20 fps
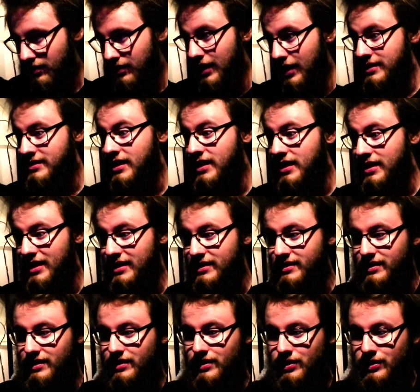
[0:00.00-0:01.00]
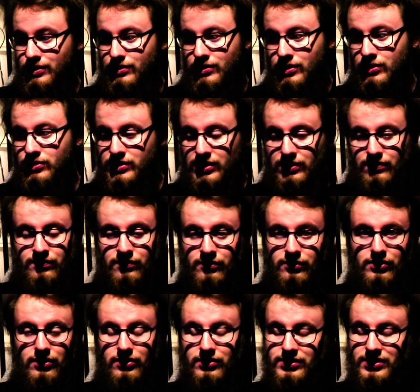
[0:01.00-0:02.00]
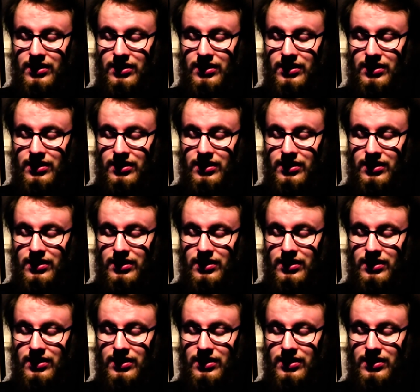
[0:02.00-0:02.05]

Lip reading: I'll tell you this. You use it for a long